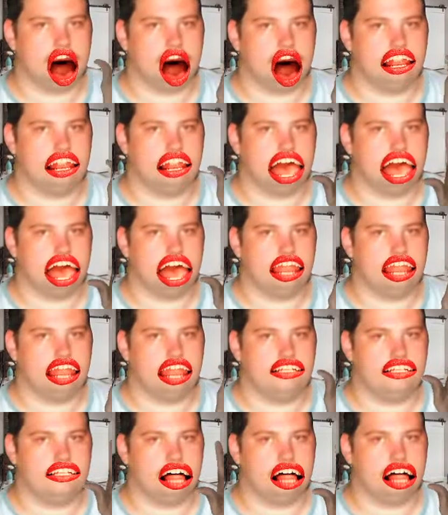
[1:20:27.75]
He's got a good
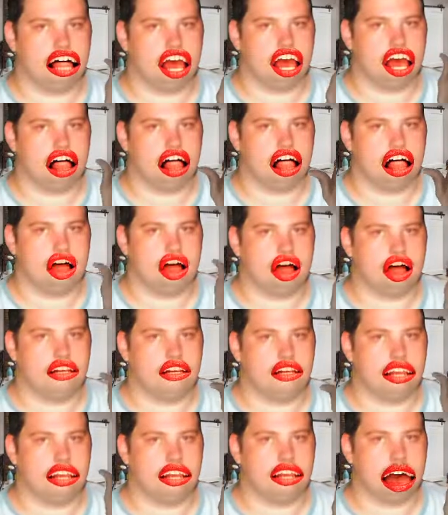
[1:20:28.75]
album called
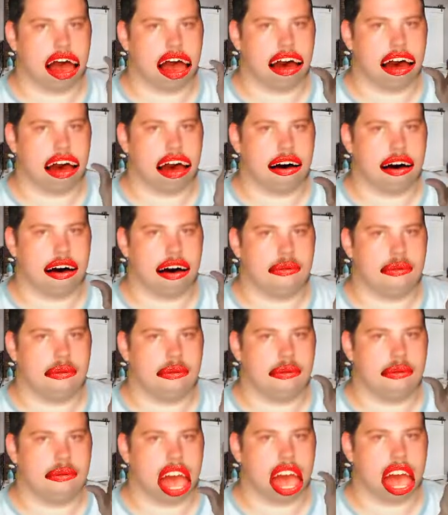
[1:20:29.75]
"Get With It." That's a
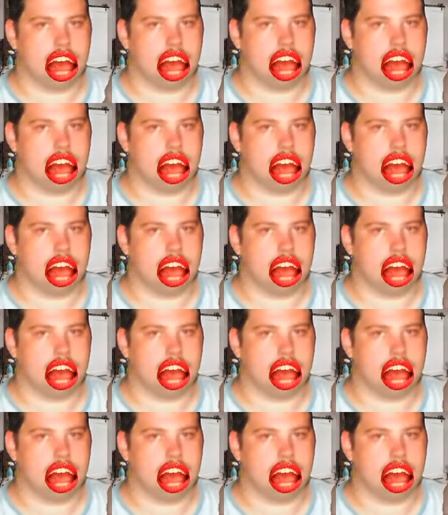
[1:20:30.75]
great.